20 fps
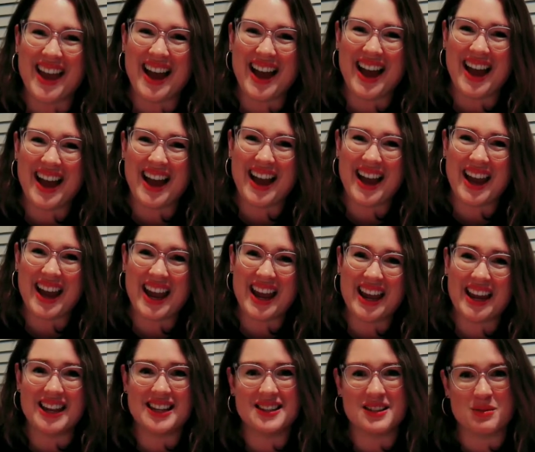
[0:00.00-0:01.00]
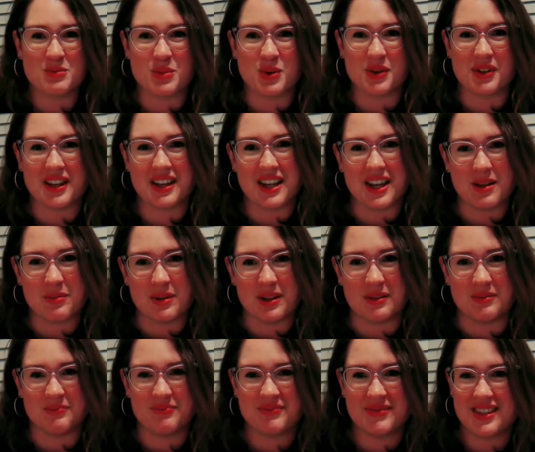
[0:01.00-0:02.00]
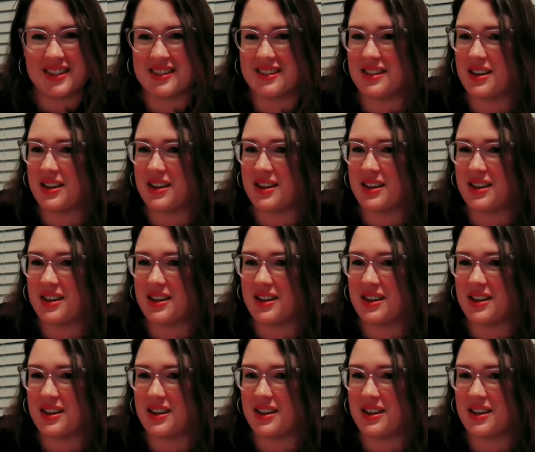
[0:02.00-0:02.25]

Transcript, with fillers: I had some more that came in.